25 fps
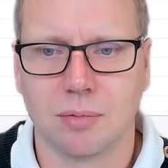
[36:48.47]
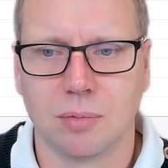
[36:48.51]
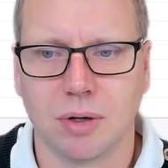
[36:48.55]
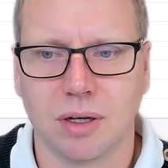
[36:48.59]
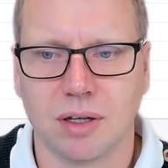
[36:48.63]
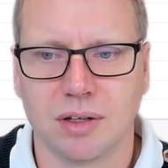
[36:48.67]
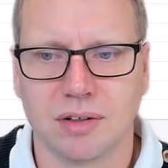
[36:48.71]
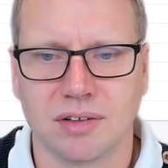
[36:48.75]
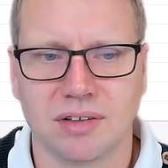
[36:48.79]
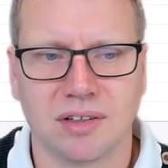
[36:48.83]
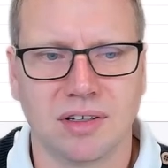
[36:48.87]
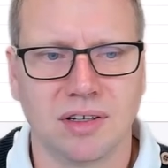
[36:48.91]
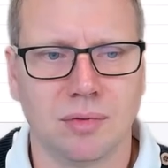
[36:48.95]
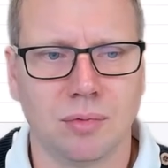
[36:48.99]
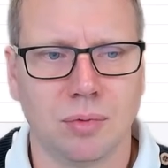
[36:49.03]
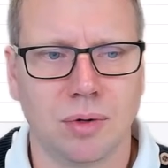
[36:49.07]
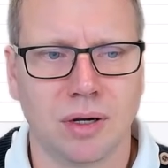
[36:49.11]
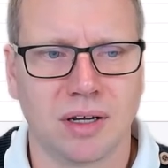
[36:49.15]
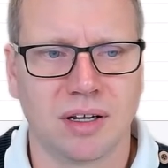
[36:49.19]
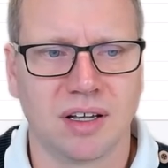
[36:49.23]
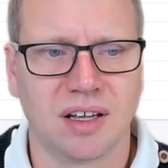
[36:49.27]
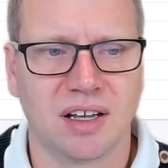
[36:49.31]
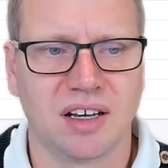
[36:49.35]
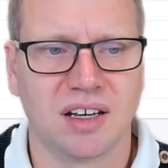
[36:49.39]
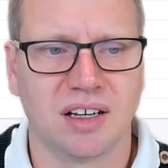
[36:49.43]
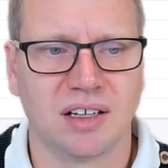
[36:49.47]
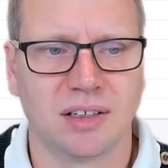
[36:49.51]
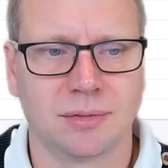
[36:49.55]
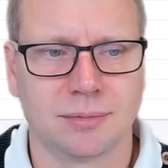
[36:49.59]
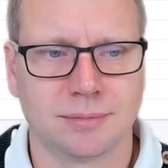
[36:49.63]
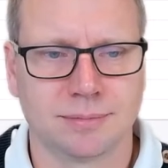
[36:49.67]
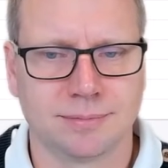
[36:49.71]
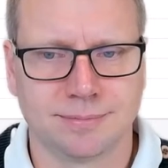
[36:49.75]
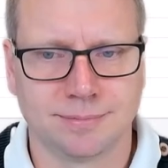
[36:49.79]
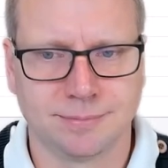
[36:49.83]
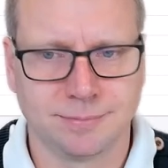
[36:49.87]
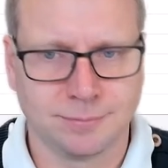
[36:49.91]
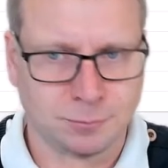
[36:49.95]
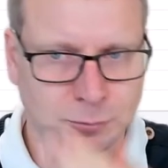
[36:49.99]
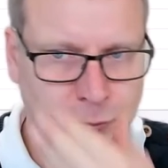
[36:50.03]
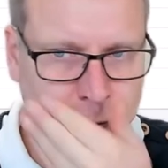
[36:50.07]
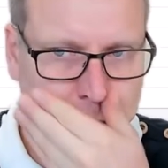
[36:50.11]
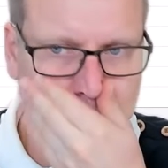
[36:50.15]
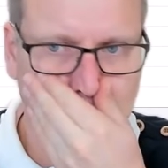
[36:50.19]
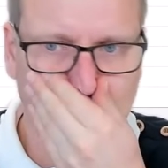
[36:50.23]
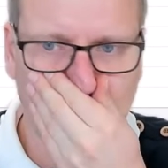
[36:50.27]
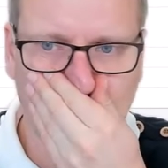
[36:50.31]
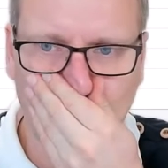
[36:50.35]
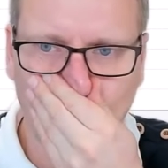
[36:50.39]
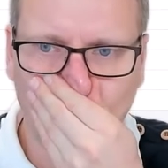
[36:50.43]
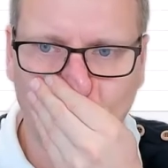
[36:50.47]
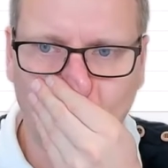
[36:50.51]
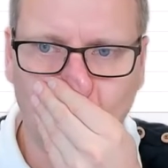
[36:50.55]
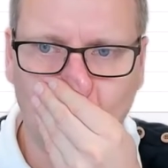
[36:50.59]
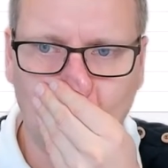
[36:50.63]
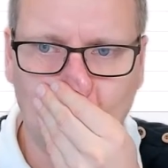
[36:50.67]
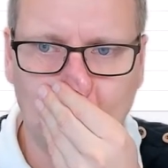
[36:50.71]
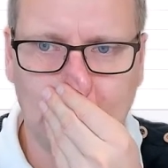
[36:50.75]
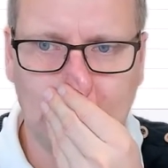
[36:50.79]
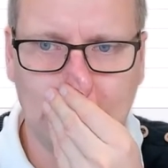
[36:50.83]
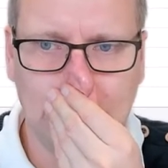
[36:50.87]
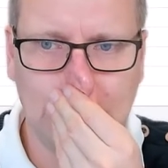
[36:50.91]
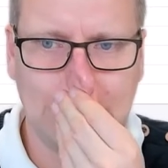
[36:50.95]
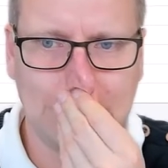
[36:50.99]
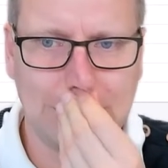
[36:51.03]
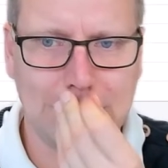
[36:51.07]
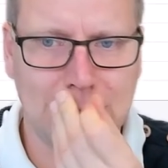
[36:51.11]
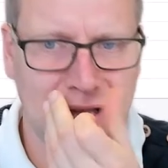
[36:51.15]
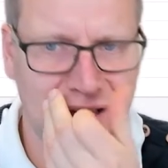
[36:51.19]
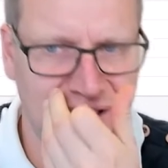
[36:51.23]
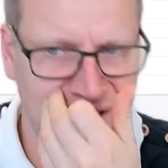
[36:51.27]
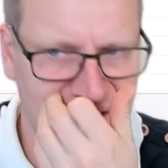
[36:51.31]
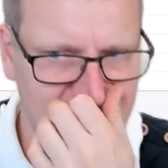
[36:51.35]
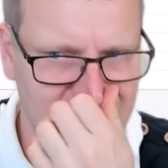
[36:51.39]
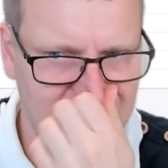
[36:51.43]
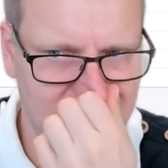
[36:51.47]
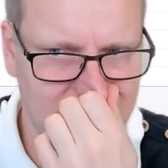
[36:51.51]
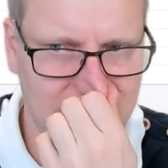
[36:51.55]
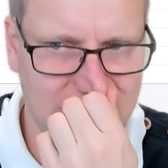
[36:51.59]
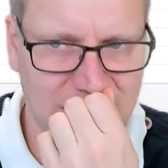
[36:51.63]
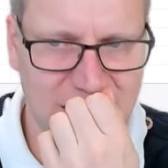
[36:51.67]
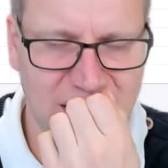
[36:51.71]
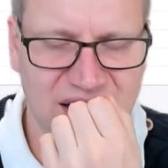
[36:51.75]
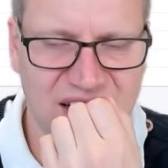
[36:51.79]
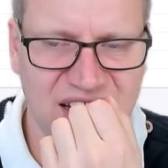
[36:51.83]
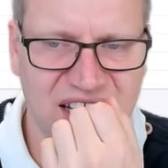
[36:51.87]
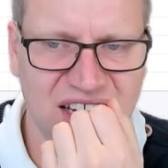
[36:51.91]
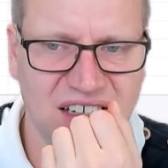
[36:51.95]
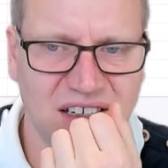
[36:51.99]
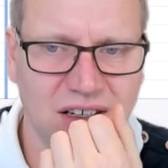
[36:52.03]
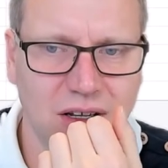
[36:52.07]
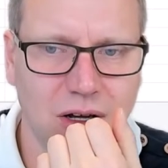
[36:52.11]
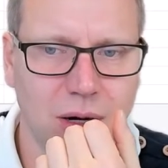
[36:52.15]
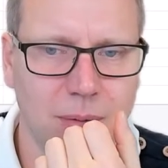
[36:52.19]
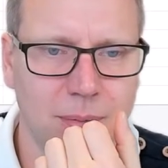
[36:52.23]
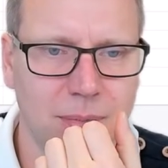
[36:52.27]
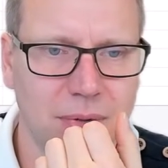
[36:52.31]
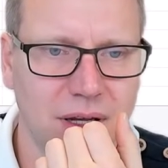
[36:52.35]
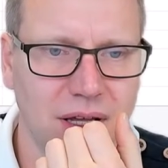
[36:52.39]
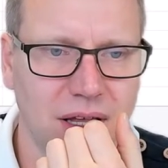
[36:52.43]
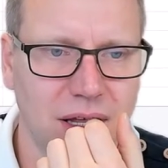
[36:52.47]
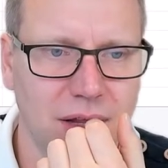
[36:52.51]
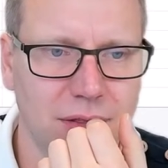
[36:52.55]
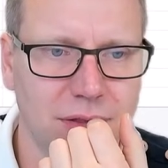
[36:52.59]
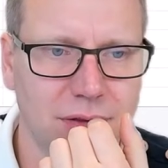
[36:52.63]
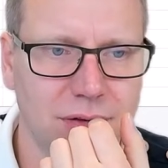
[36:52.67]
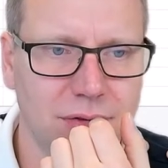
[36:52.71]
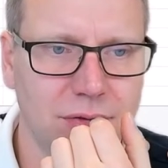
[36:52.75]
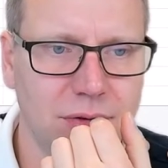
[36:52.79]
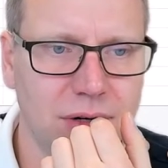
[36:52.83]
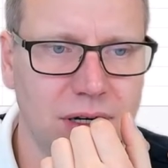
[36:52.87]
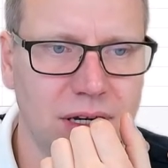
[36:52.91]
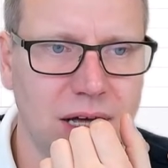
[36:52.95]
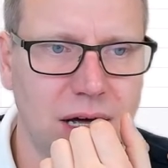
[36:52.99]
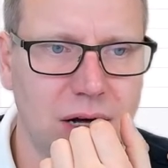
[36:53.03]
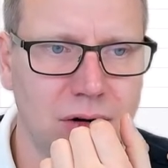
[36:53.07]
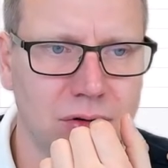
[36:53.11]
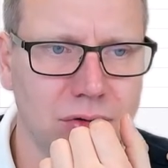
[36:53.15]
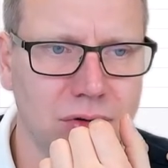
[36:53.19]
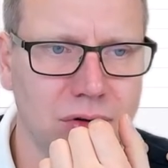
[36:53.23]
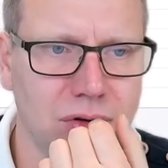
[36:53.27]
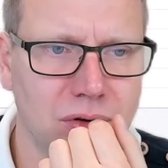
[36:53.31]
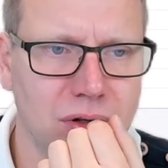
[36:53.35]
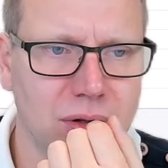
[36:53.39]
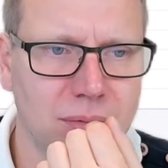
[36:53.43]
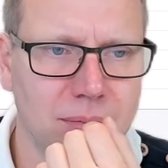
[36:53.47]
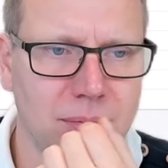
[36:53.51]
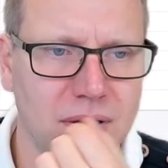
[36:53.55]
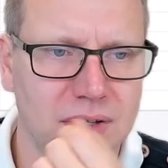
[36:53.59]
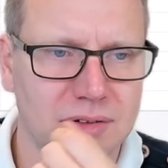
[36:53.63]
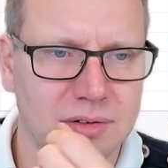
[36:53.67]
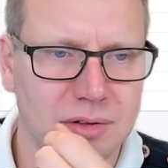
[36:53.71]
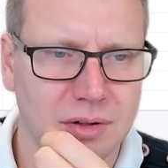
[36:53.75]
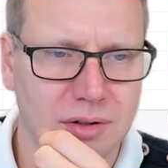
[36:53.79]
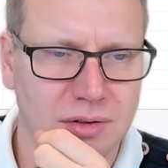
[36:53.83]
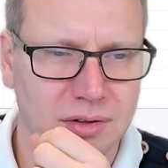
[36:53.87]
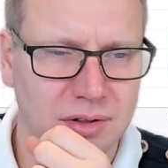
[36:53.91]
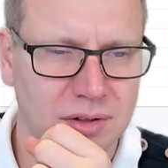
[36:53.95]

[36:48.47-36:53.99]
can see we're getting 1 incoming and 3 outgoing messages.